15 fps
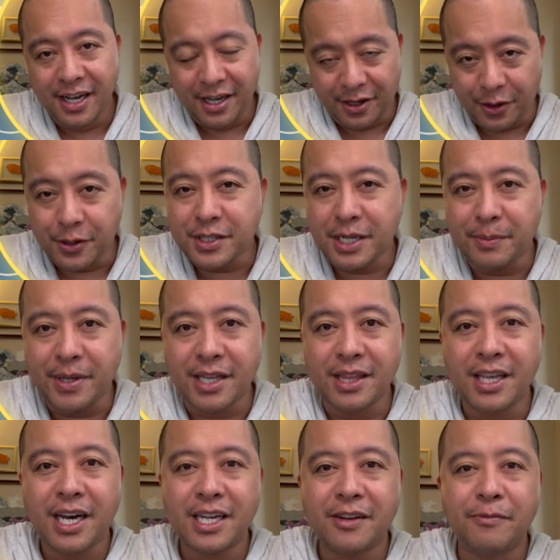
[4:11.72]
there's going to be a
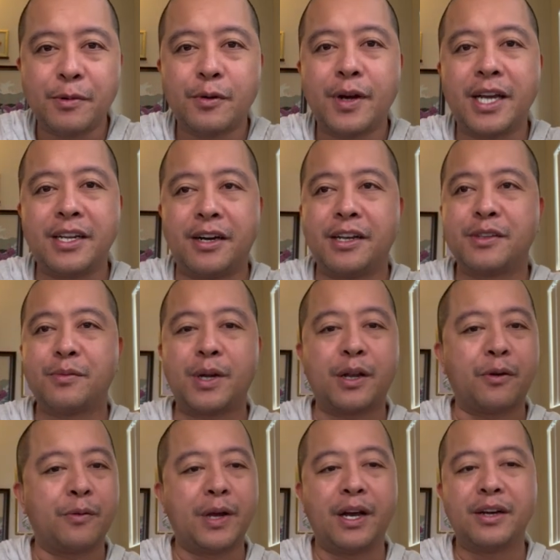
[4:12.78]
lot of Miraidons running
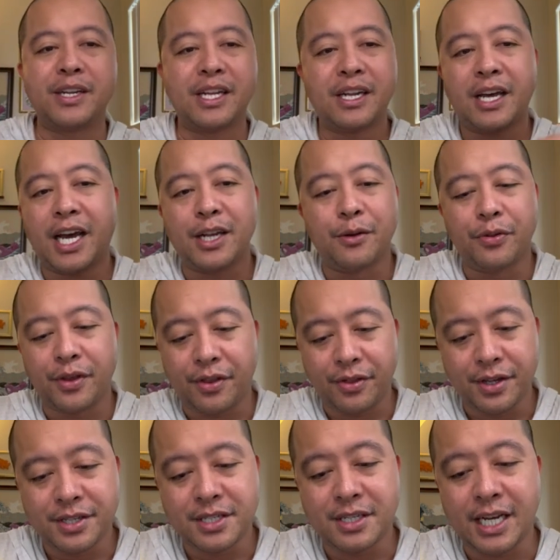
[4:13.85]
around, and I don't think
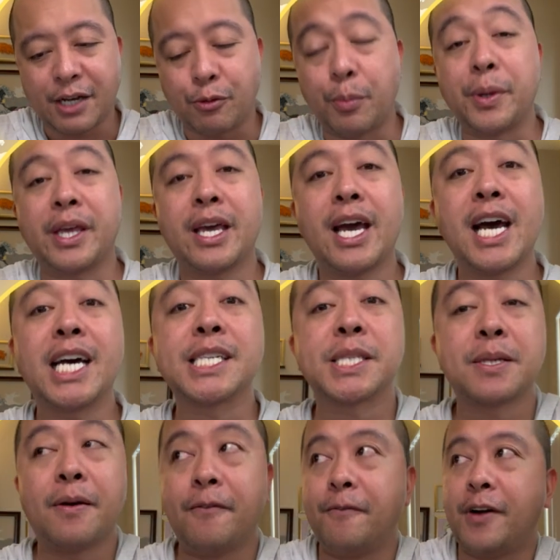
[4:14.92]
this deck will be as
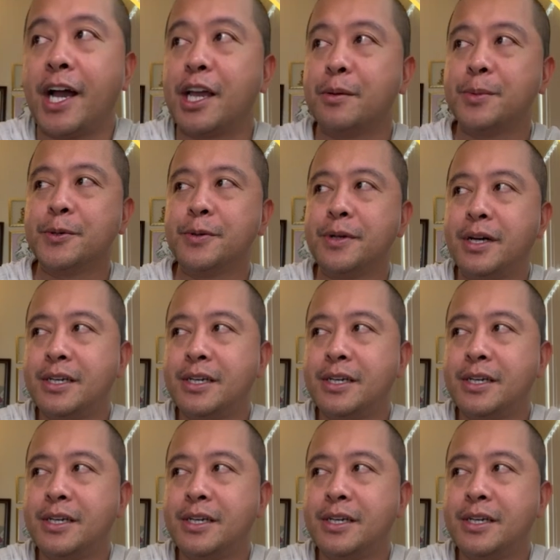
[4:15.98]
viable.